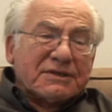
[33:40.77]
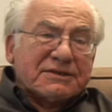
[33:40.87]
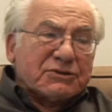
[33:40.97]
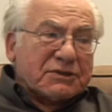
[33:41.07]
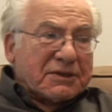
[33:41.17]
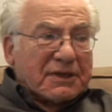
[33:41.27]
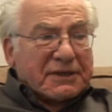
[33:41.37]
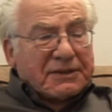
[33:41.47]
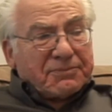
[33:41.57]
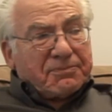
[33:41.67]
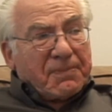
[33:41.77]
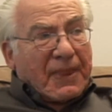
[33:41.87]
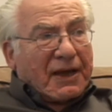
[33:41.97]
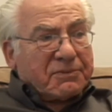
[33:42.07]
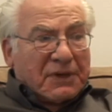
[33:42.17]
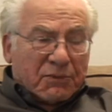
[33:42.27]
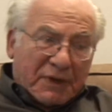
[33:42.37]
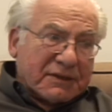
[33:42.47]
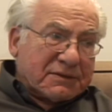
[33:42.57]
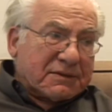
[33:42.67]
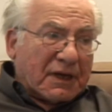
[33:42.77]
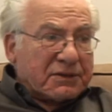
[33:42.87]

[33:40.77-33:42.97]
It's interesting. I, I mean, I read I,